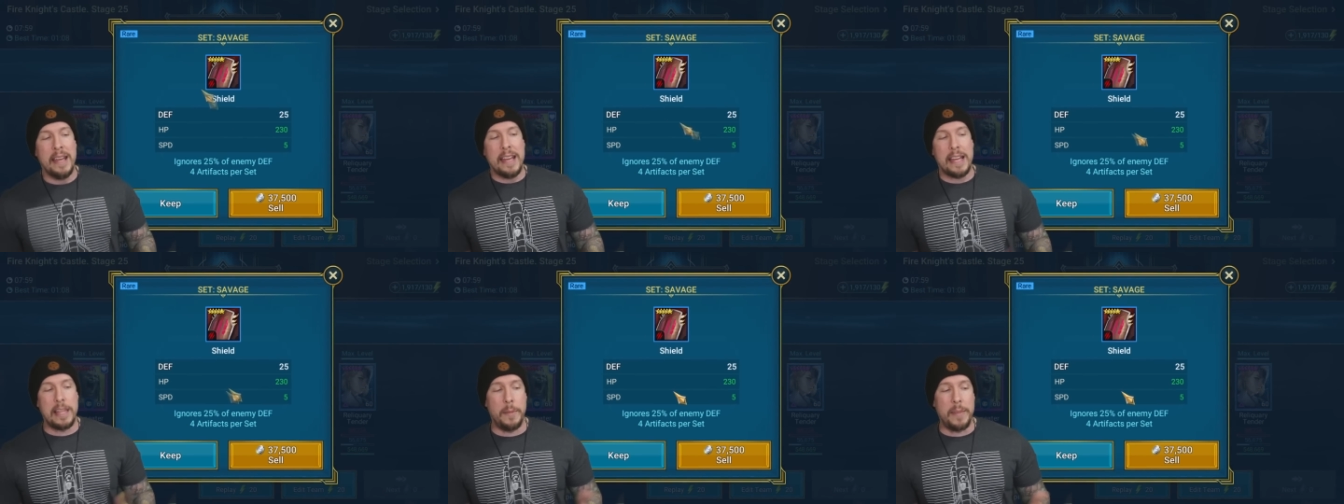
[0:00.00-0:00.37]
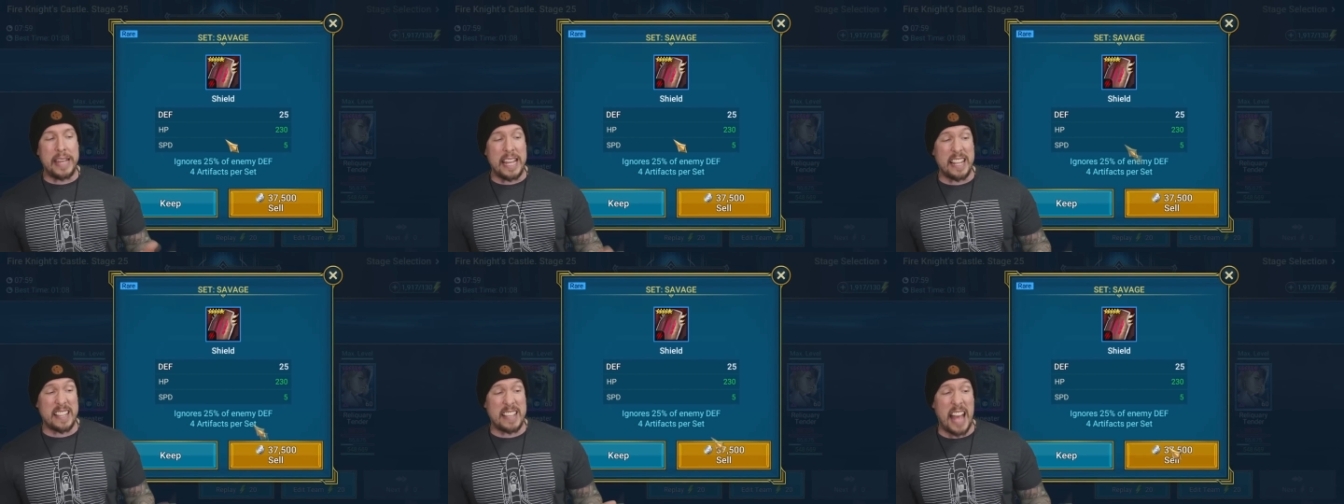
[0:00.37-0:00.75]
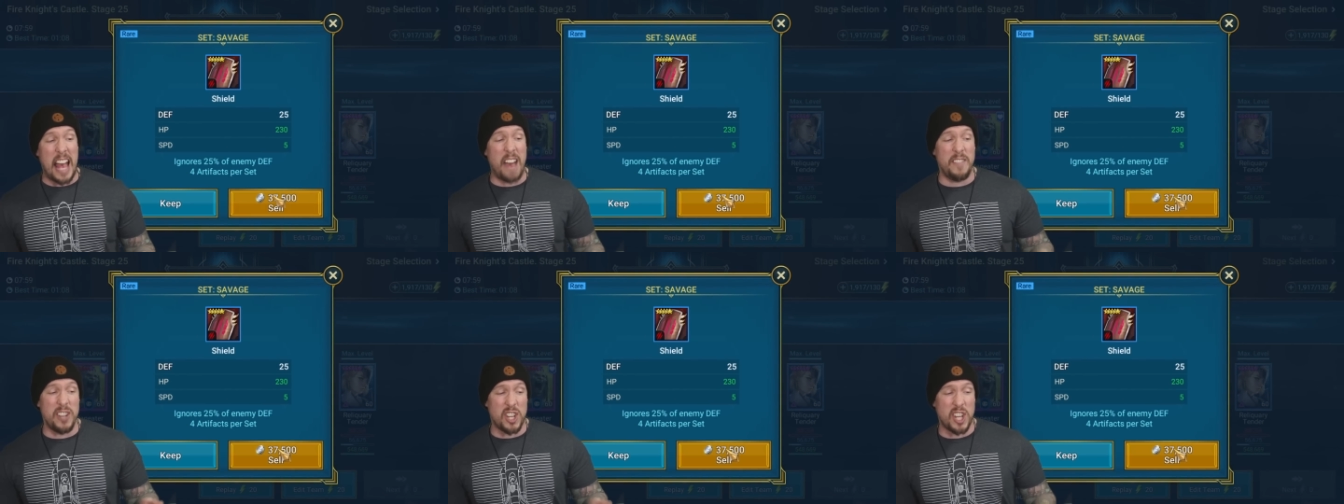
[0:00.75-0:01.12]
And then we get a
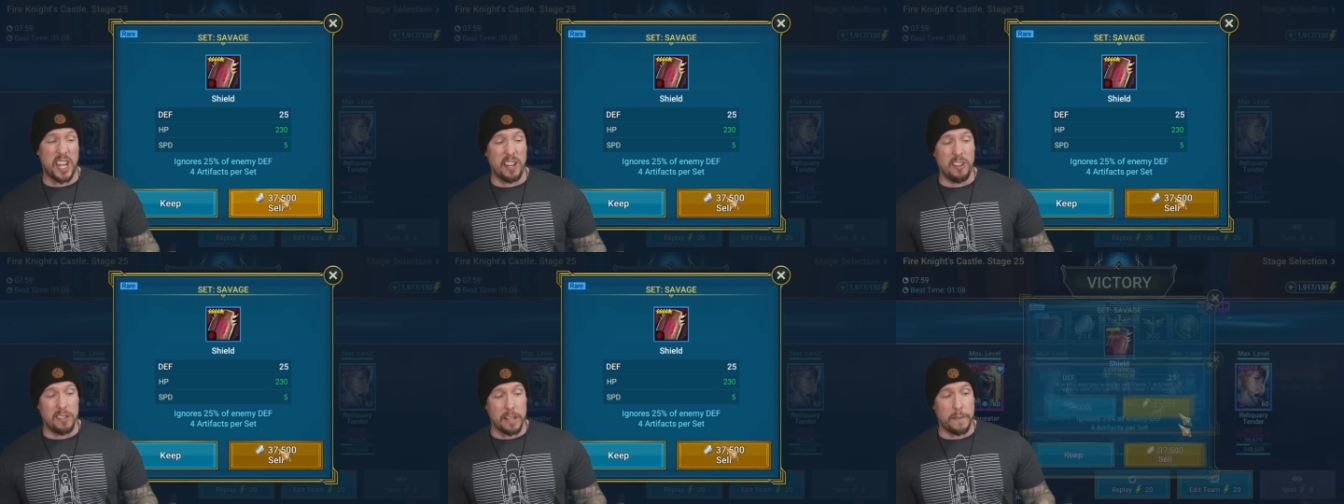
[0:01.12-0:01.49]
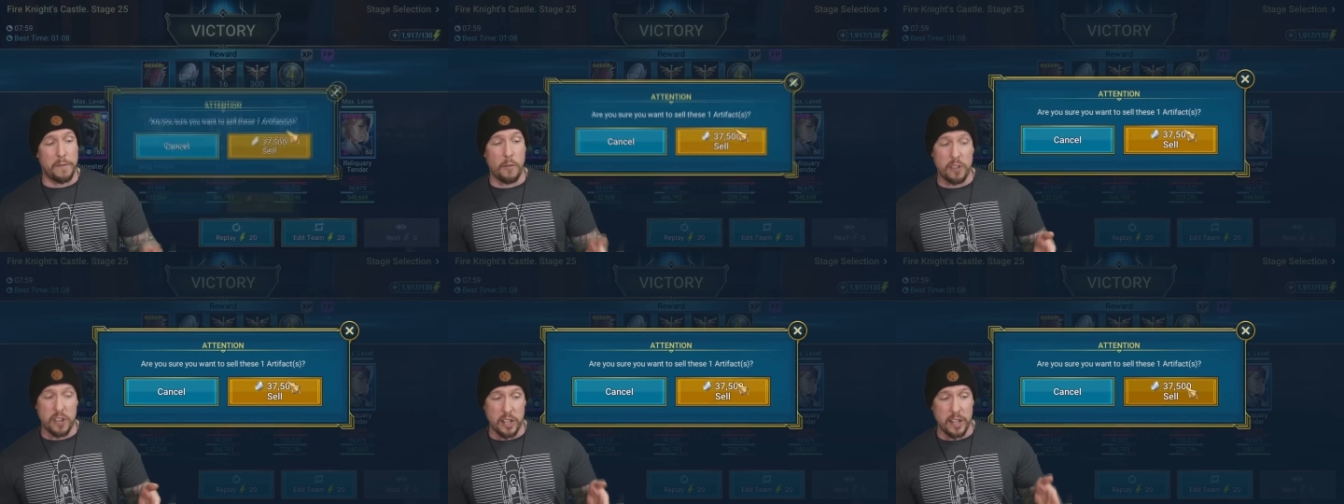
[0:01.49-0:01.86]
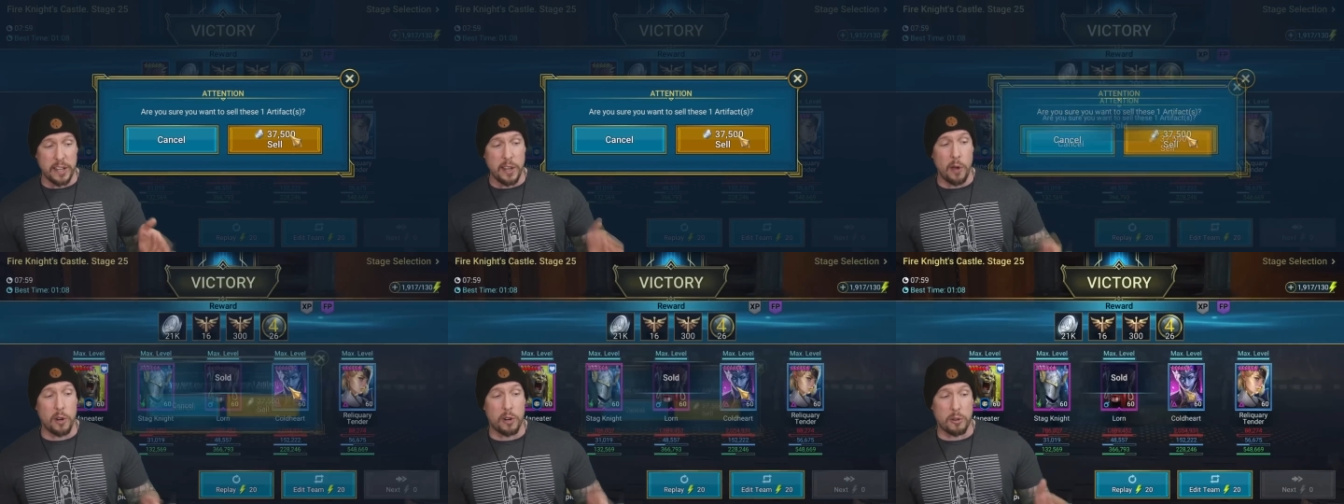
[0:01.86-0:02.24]
Savage Shield. Unfortunately,
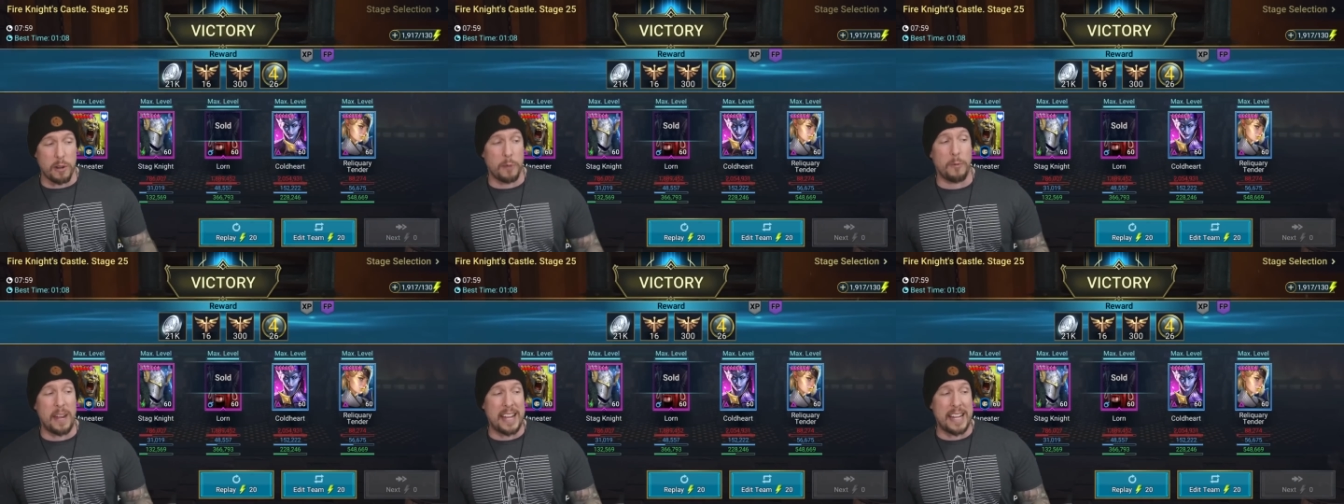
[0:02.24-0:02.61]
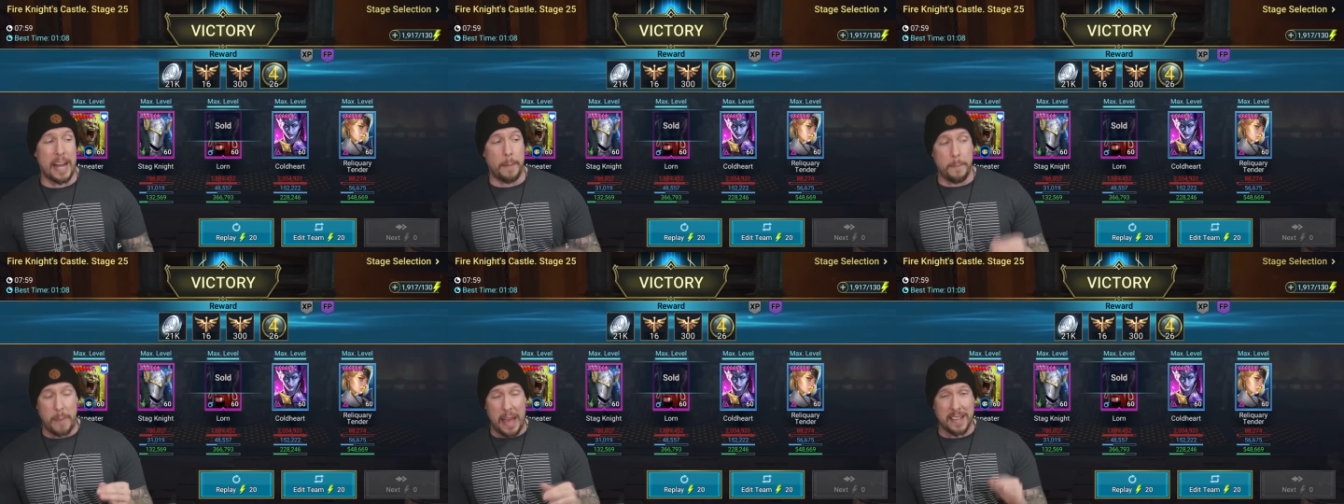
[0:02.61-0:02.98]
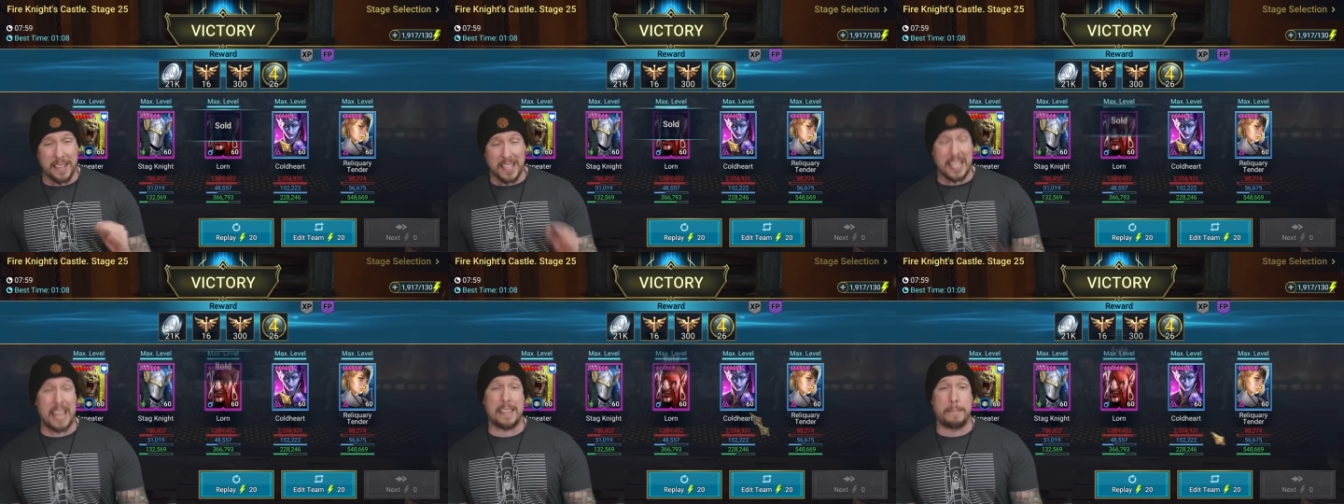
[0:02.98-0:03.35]
no crit rate. I'm
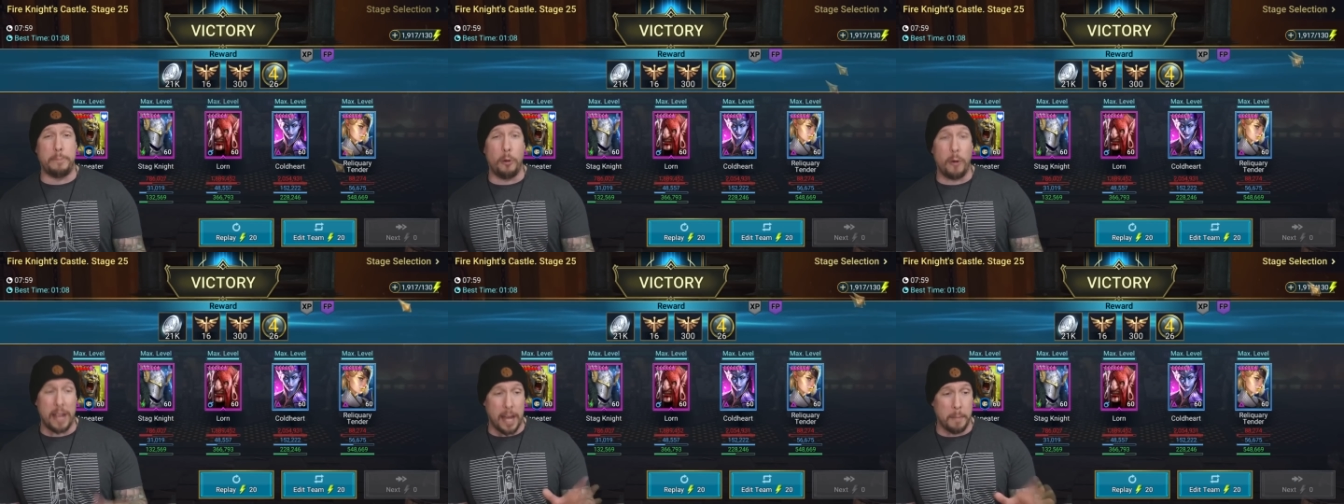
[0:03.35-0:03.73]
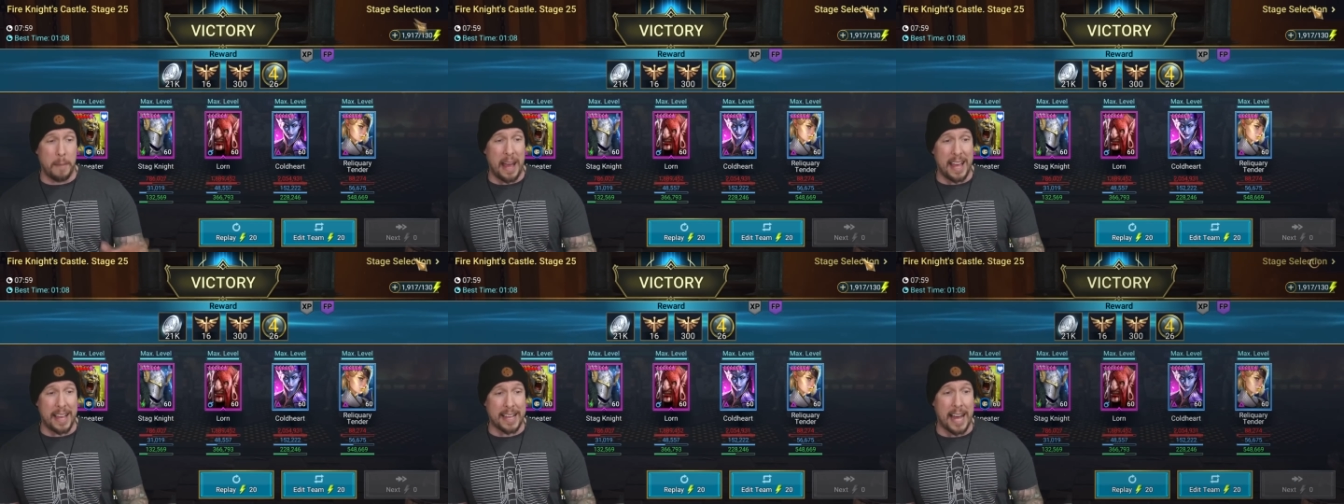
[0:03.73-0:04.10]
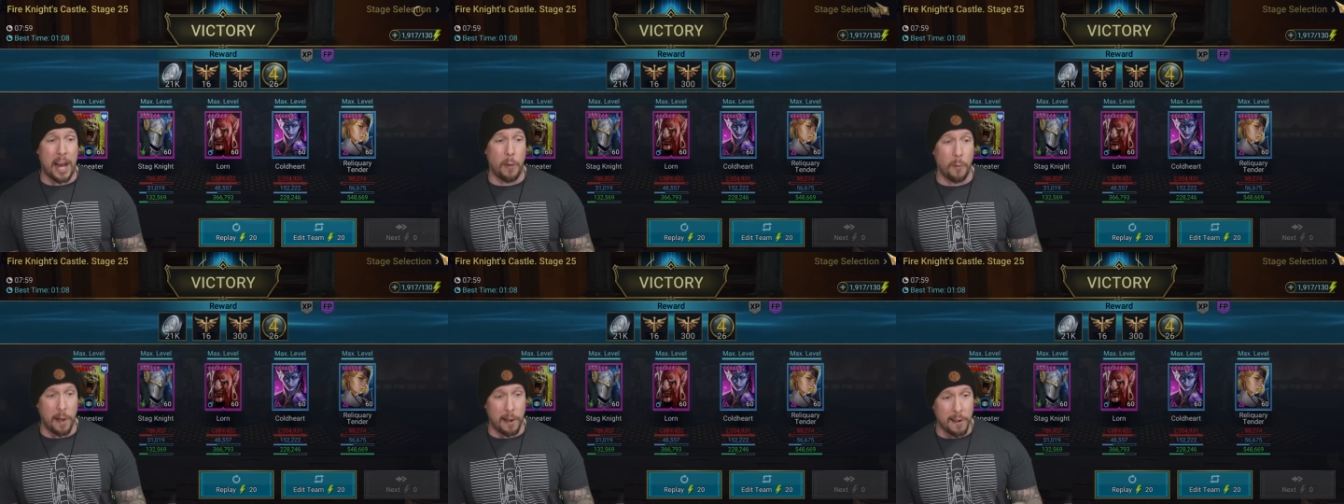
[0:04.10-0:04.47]
basically at the point on my
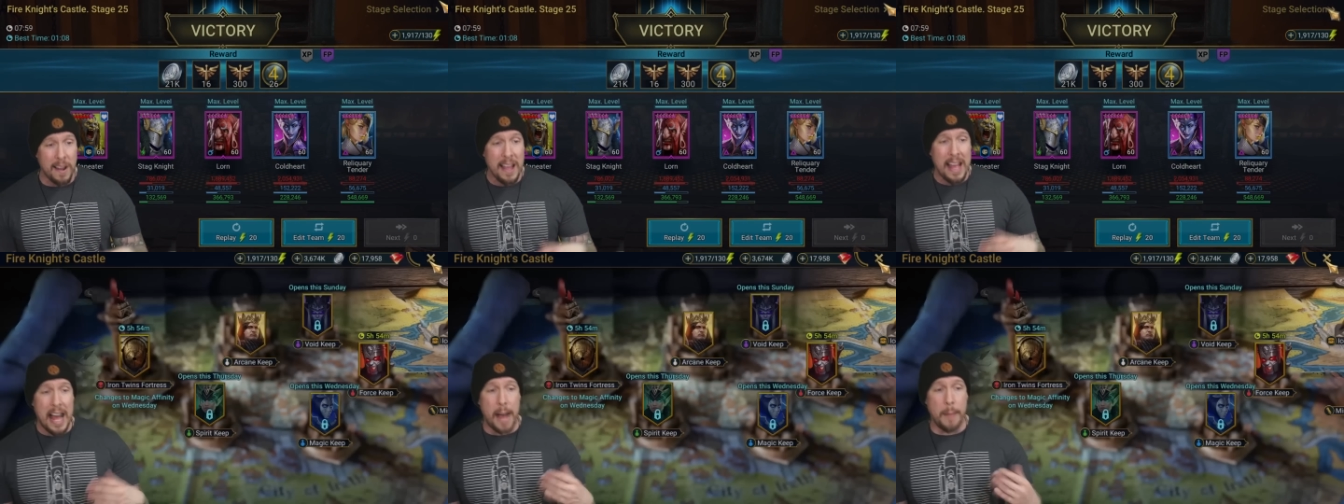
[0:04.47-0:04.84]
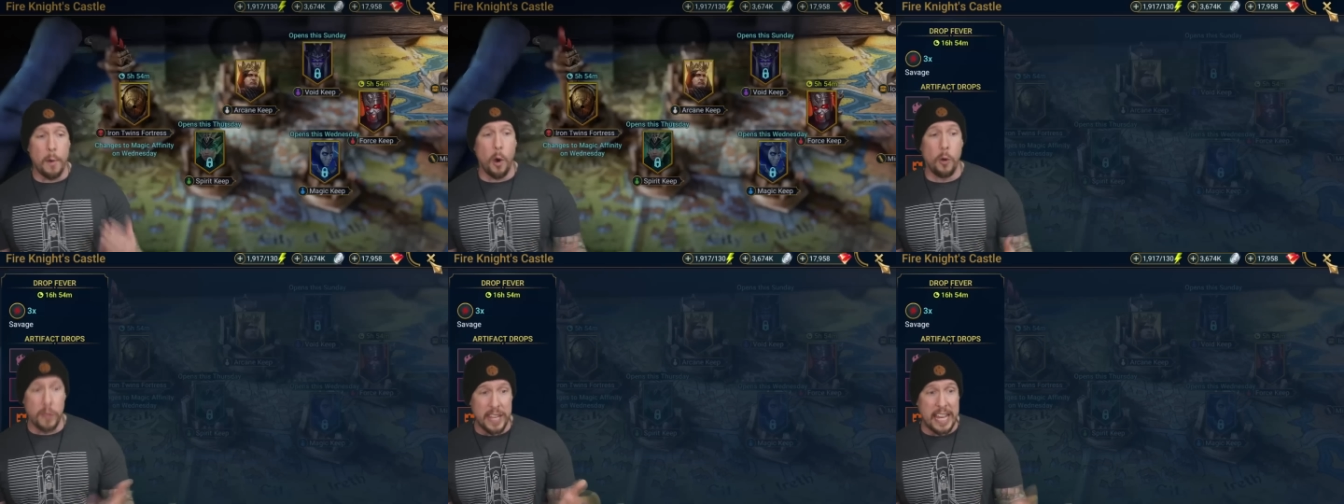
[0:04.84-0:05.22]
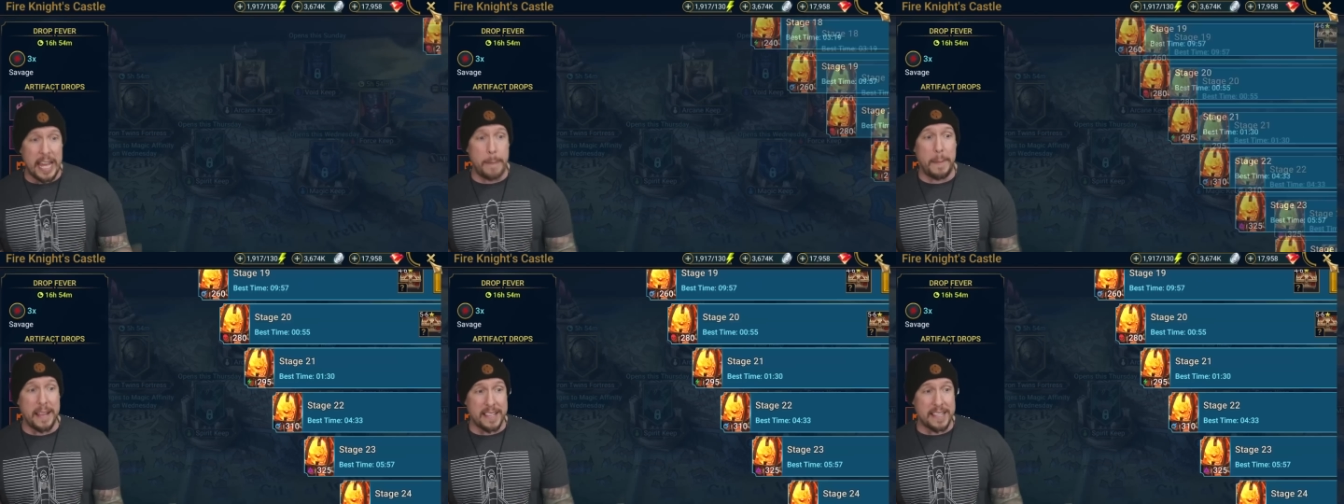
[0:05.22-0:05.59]
account where I'm only keeping